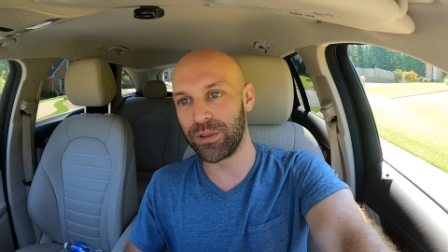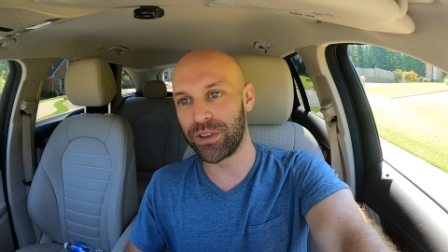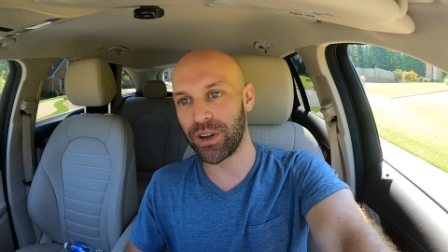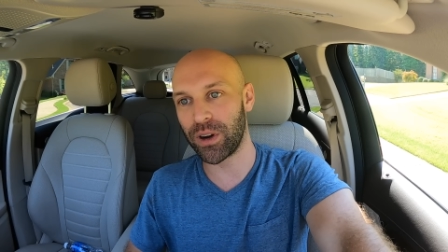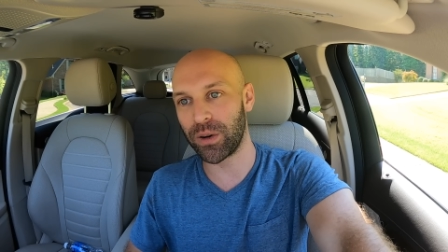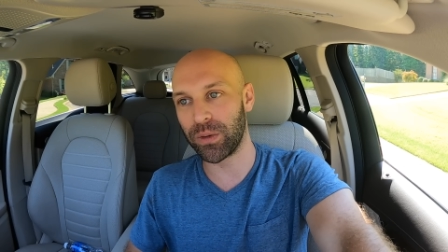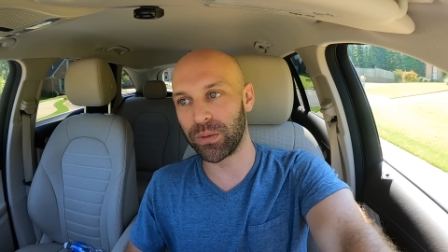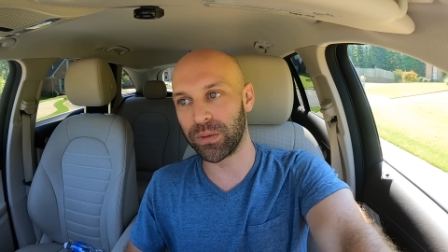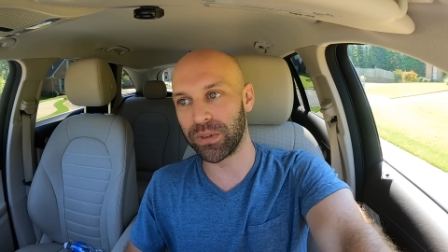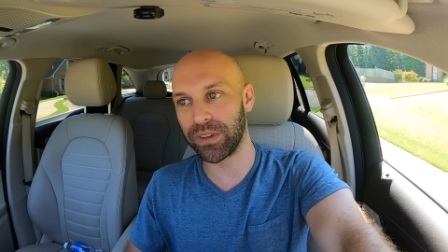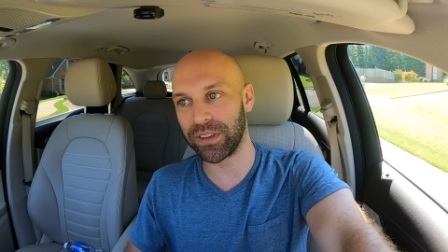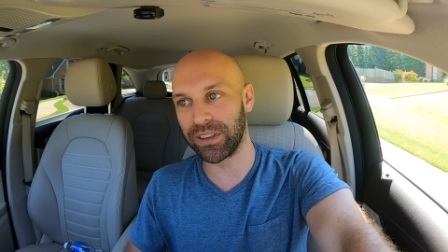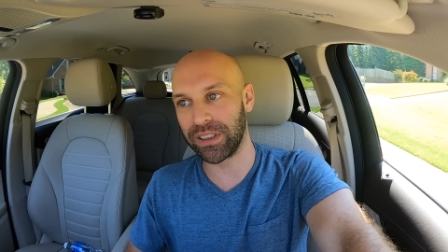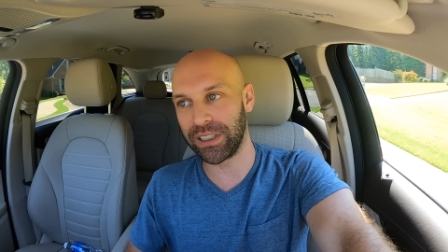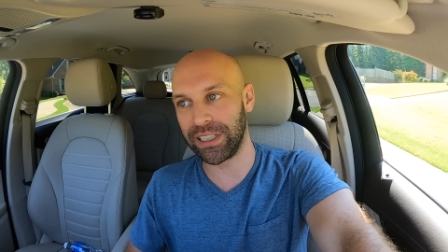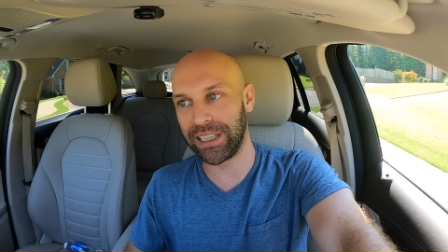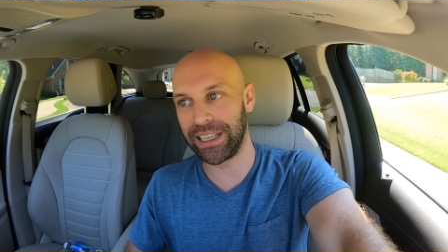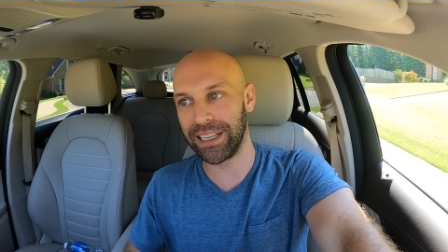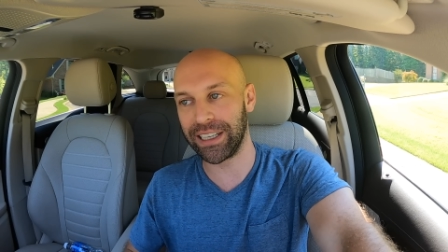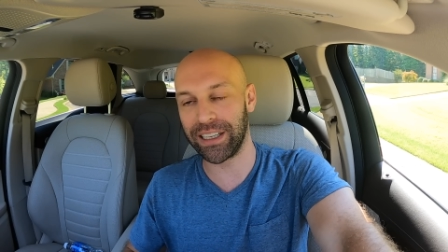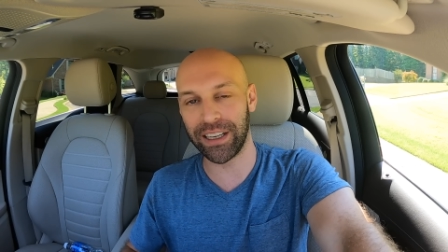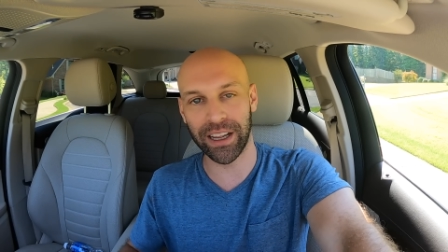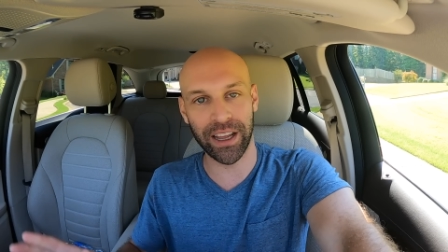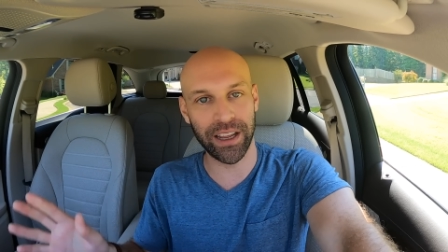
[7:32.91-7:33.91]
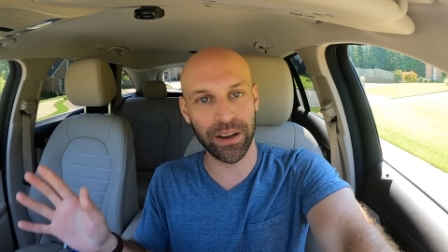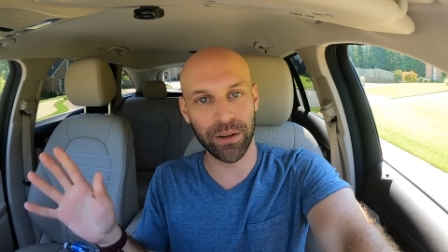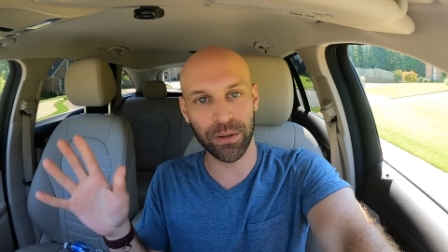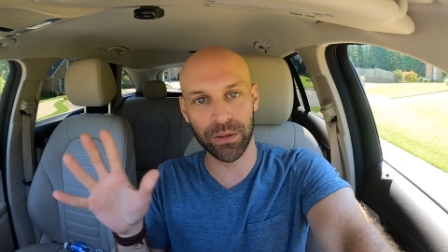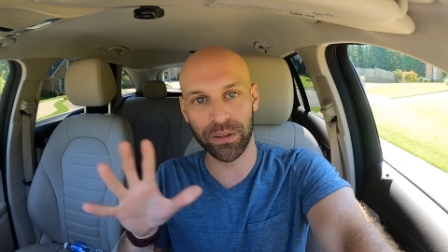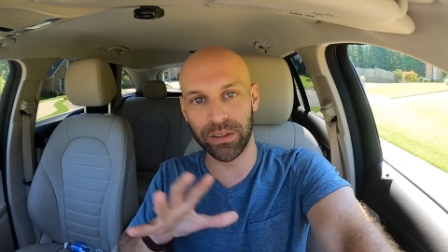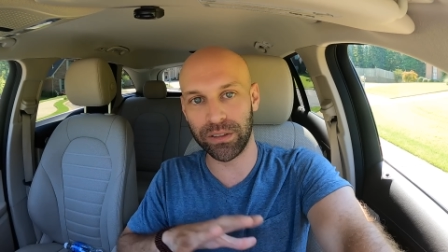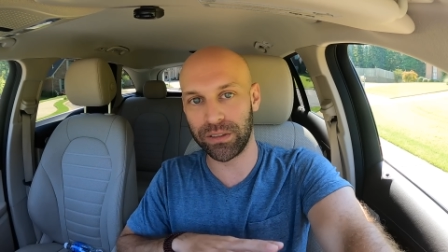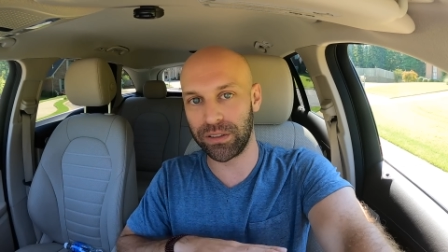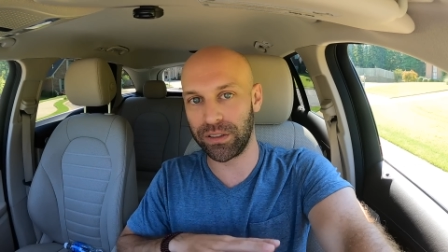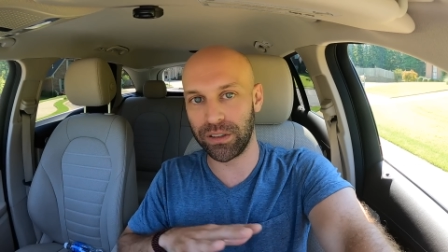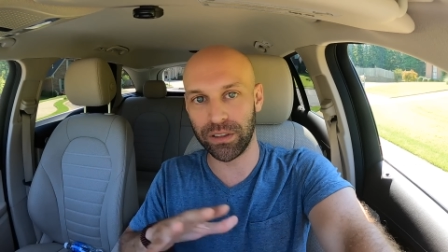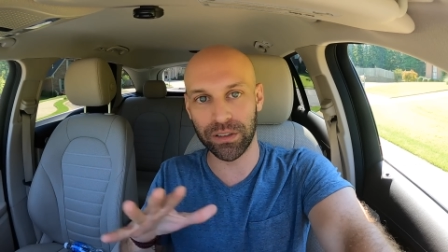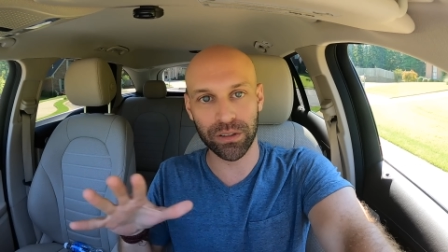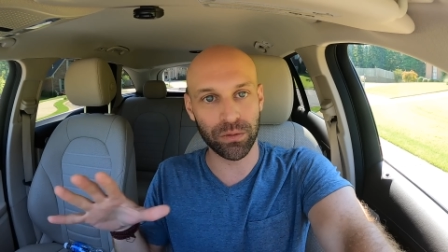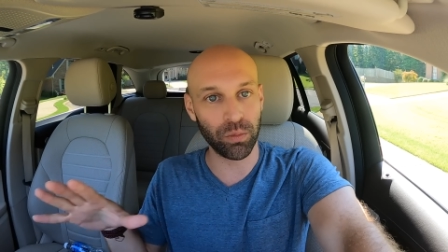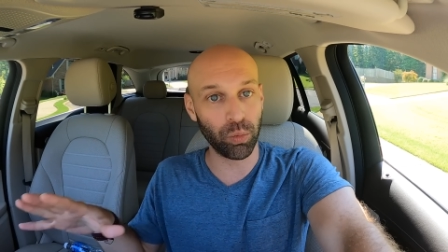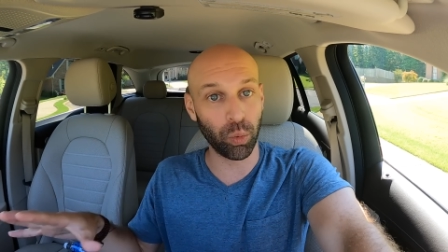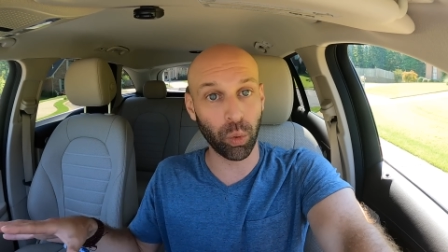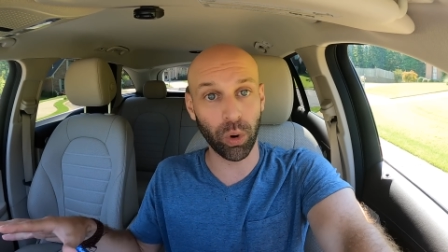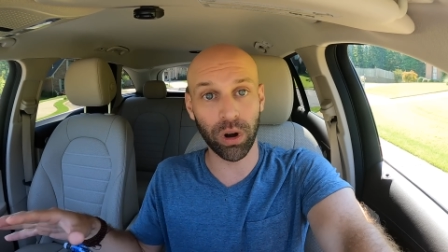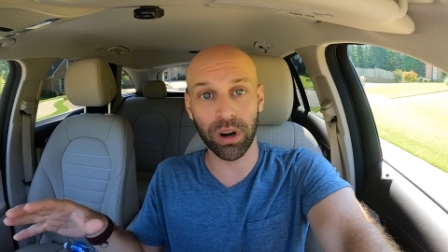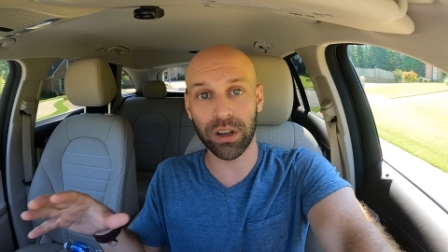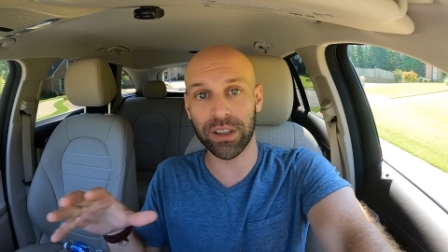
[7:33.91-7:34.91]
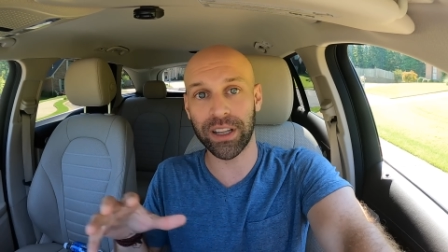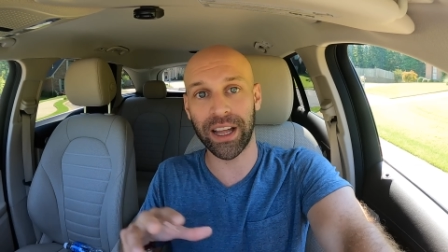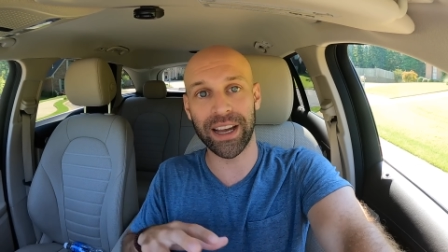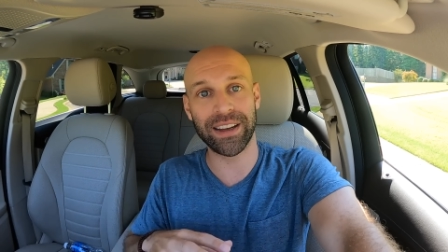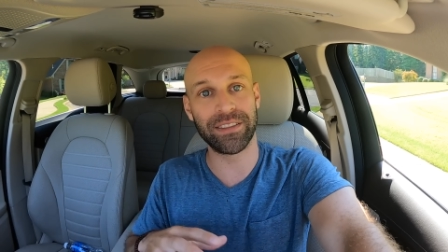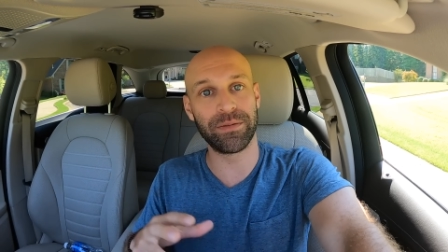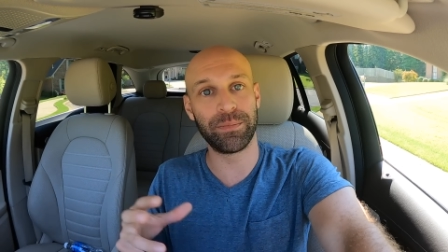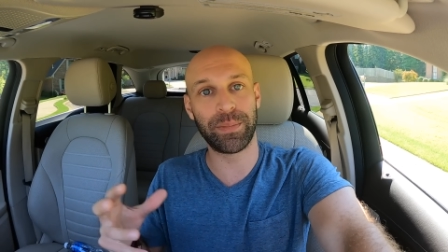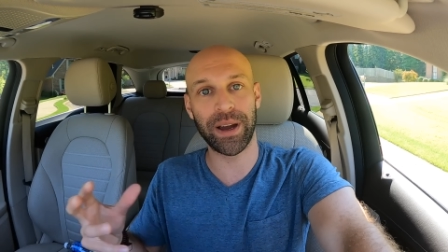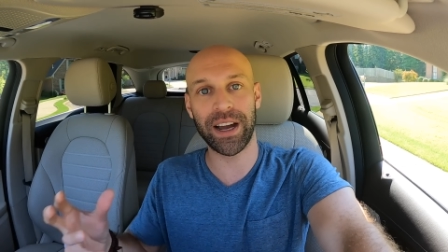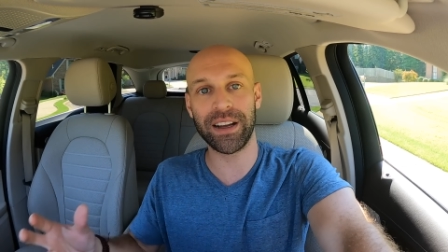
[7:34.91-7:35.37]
don't get a work-life